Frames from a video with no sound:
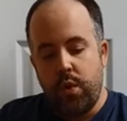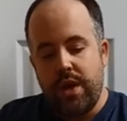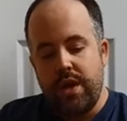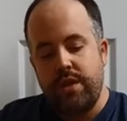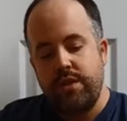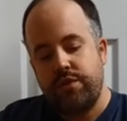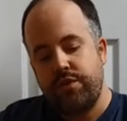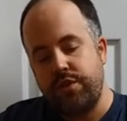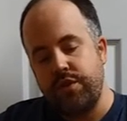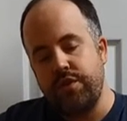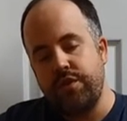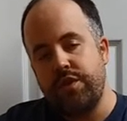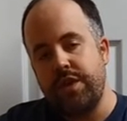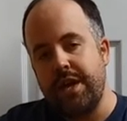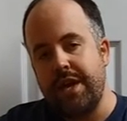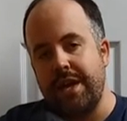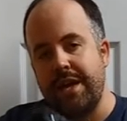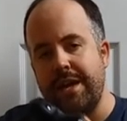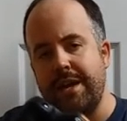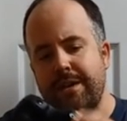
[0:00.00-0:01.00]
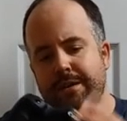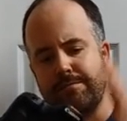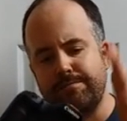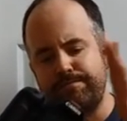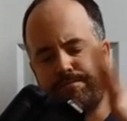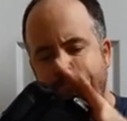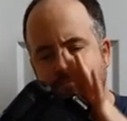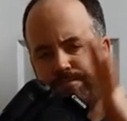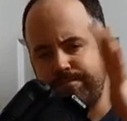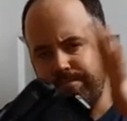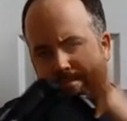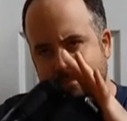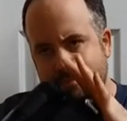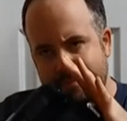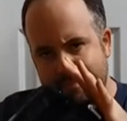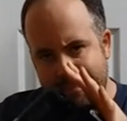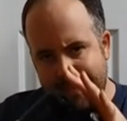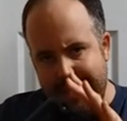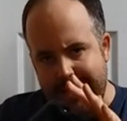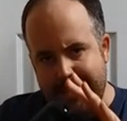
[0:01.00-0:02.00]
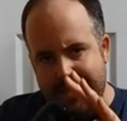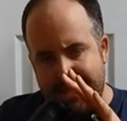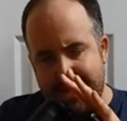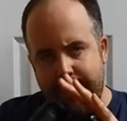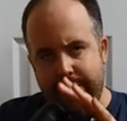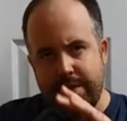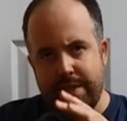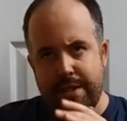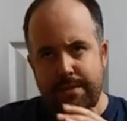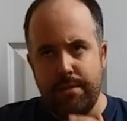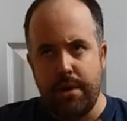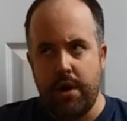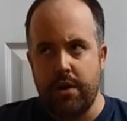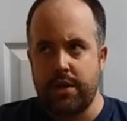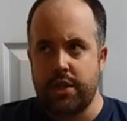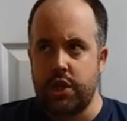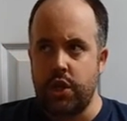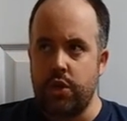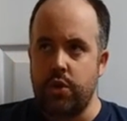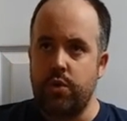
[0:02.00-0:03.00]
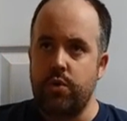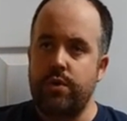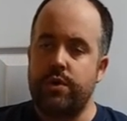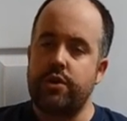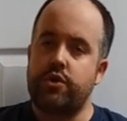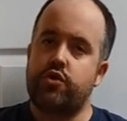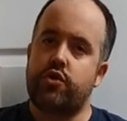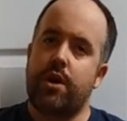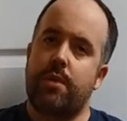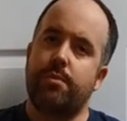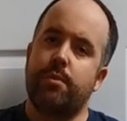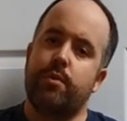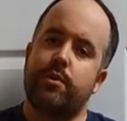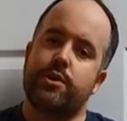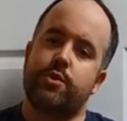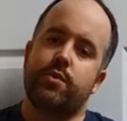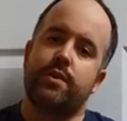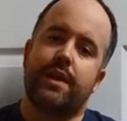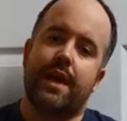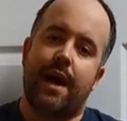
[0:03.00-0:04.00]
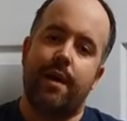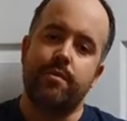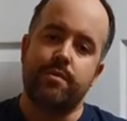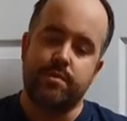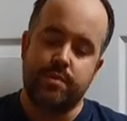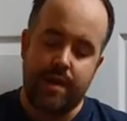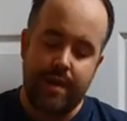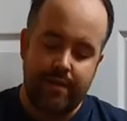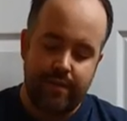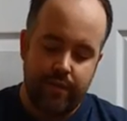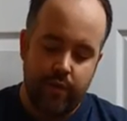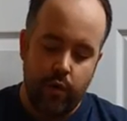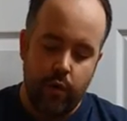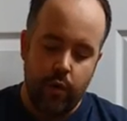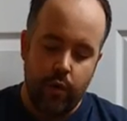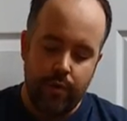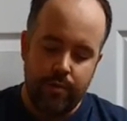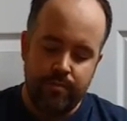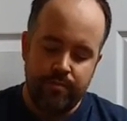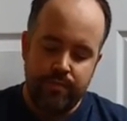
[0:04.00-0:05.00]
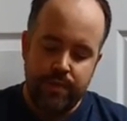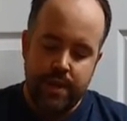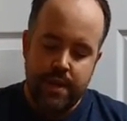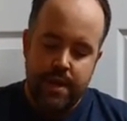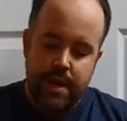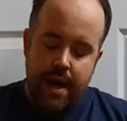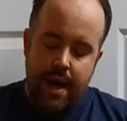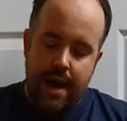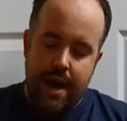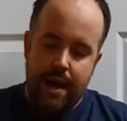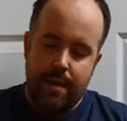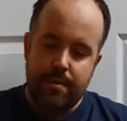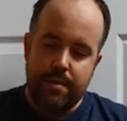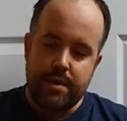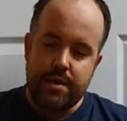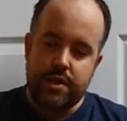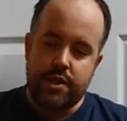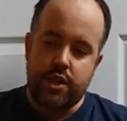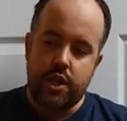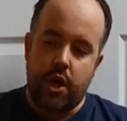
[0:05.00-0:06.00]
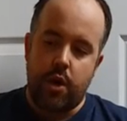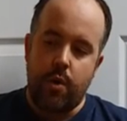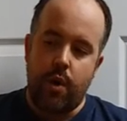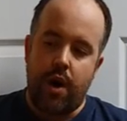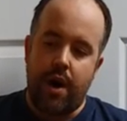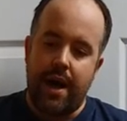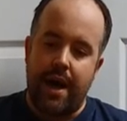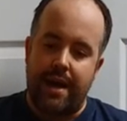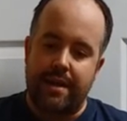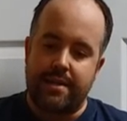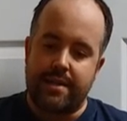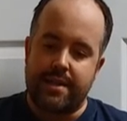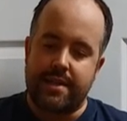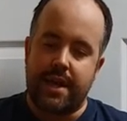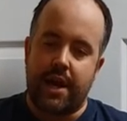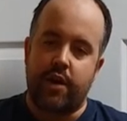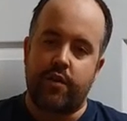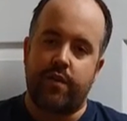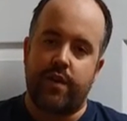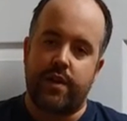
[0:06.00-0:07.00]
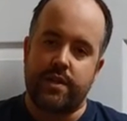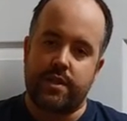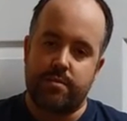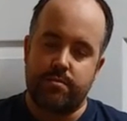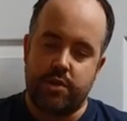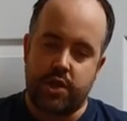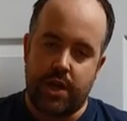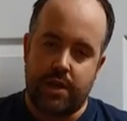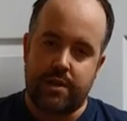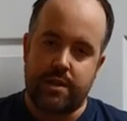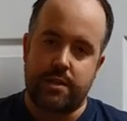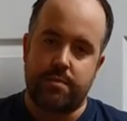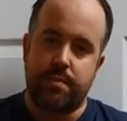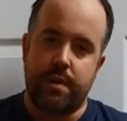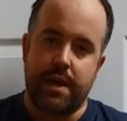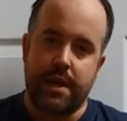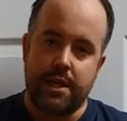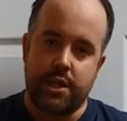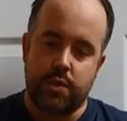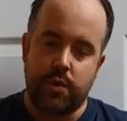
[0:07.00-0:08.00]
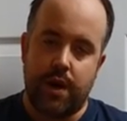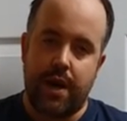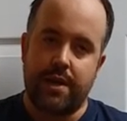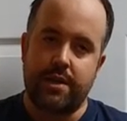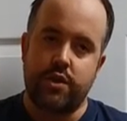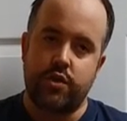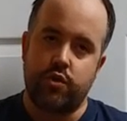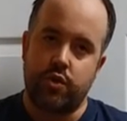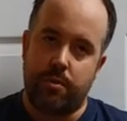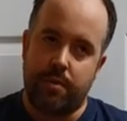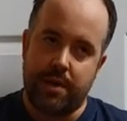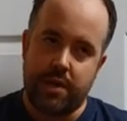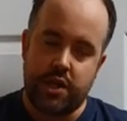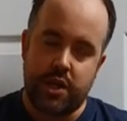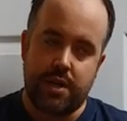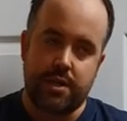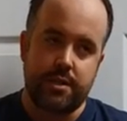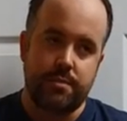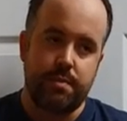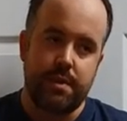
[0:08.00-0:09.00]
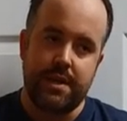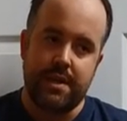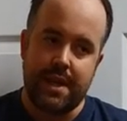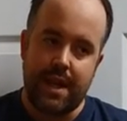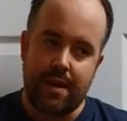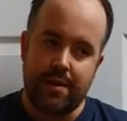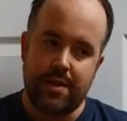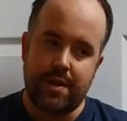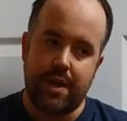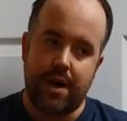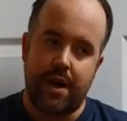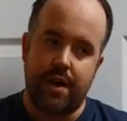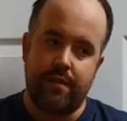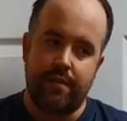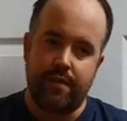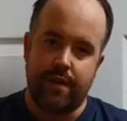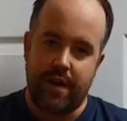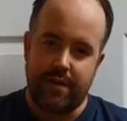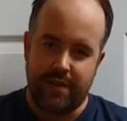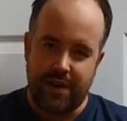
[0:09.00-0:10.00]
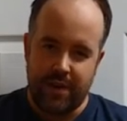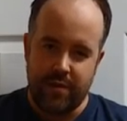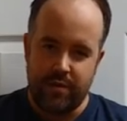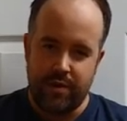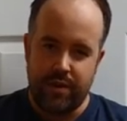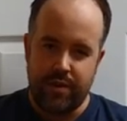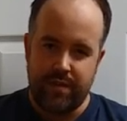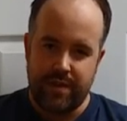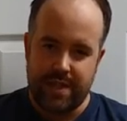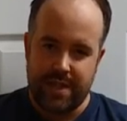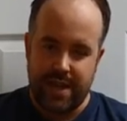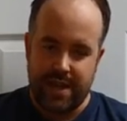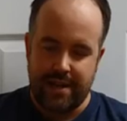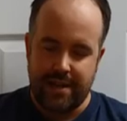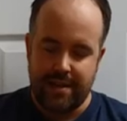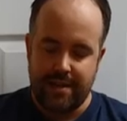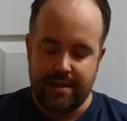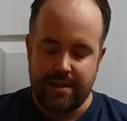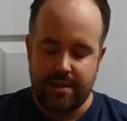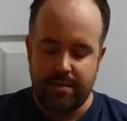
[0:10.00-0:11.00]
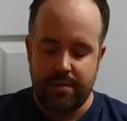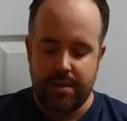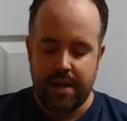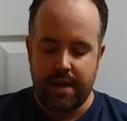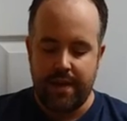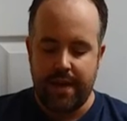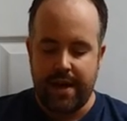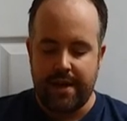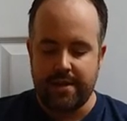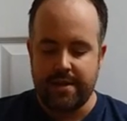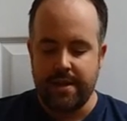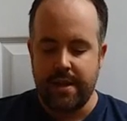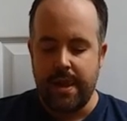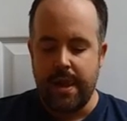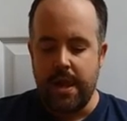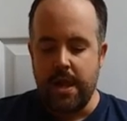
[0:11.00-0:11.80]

with the 7D Mark II. The trouble was with that, it was F4, um, so I had to sacrifice some shutter speed. So I had to drop my shutter speed down to kind of 500th of a second, something like that,